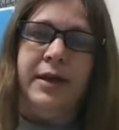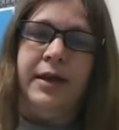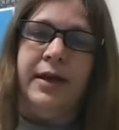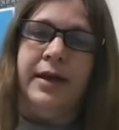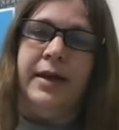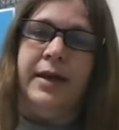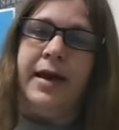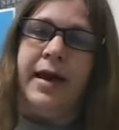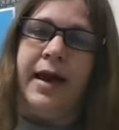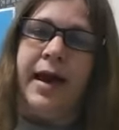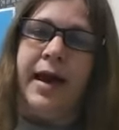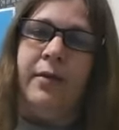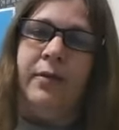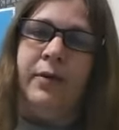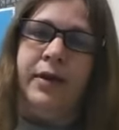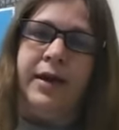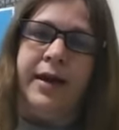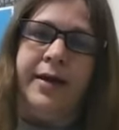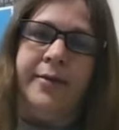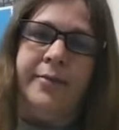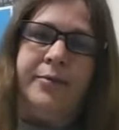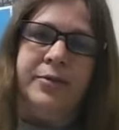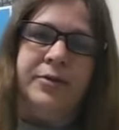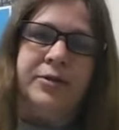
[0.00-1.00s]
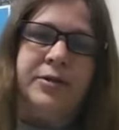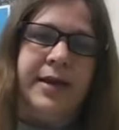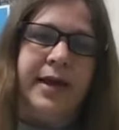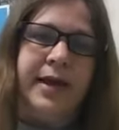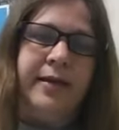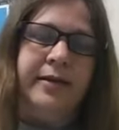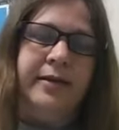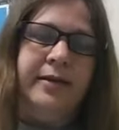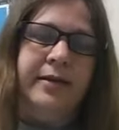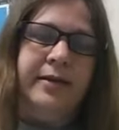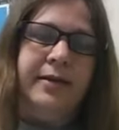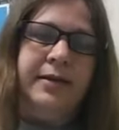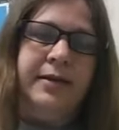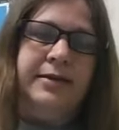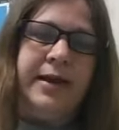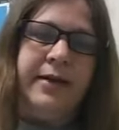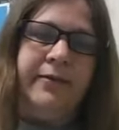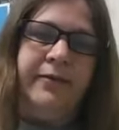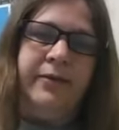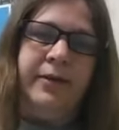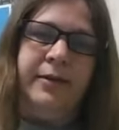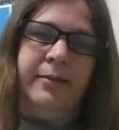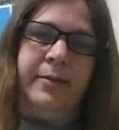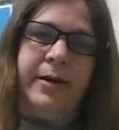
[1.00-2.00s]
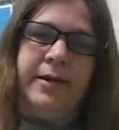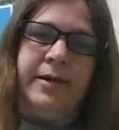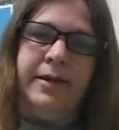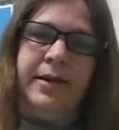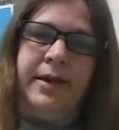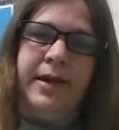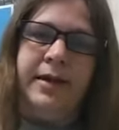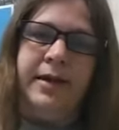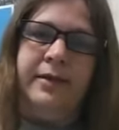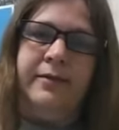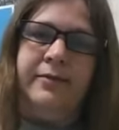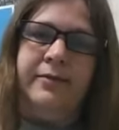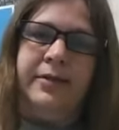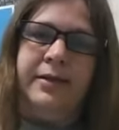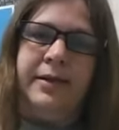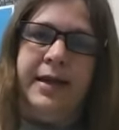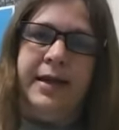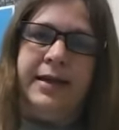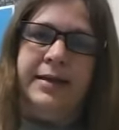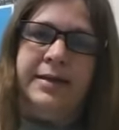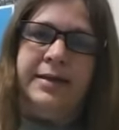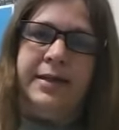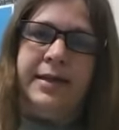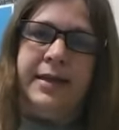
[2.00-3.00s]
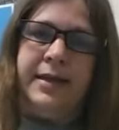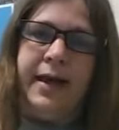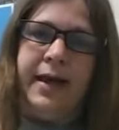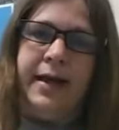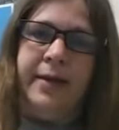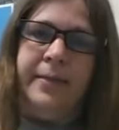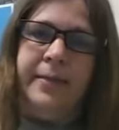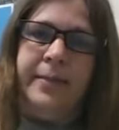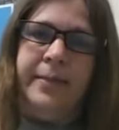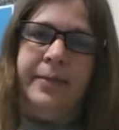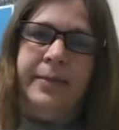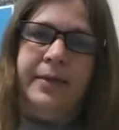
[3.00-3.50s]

and I would accomplish that definitely by the end of the day today.